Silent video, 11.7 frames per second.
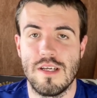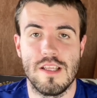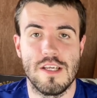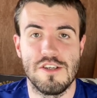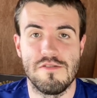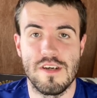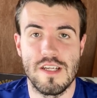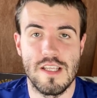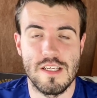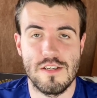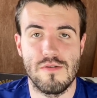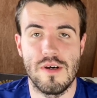and then you're in.
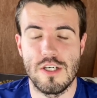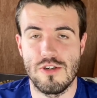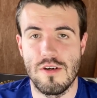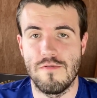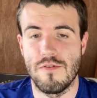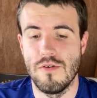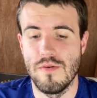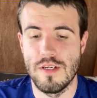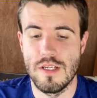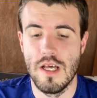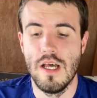That's quite straightforward.